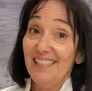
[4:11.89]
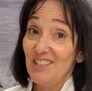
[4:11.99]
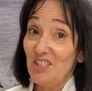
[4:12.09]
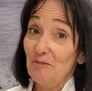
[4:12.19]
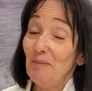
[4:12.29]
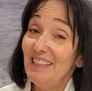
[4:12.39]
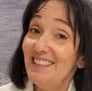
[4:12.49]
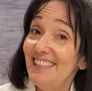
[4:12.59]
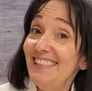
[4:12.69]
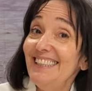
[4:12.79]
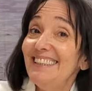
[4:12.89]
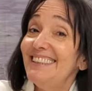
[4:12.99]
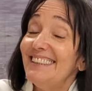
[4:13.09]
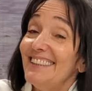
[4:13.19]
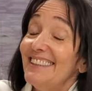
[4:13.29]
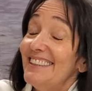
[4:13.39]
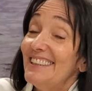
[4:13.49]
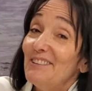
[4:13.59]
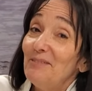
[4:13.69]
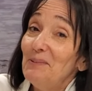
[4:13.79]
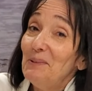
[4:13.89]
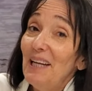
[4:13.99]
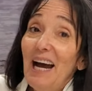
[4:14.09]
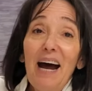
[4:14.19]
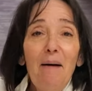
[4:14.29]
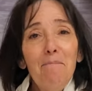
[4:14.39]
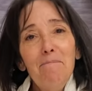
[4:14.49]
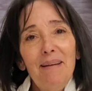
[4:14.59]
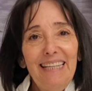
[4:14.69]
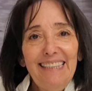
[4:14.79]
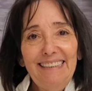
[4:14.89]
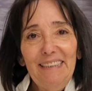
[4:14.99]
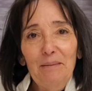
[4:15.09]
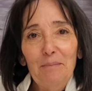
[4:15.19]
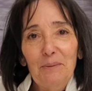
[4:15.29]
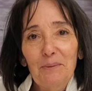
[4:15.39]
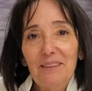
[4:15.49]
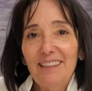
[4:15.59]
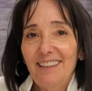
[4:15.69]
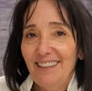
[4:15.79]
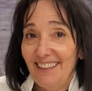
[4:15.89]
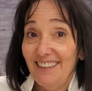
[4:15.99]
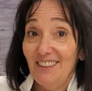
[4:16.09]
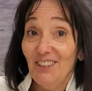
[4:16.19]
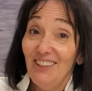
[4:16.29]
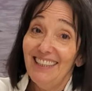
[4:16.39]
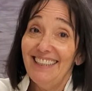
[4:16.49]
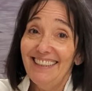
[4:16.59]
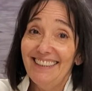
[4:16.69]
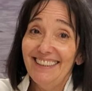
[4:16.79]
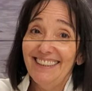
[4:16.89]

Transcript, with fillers: Chef Pachi, delicious food, amazing mood. Enjoy!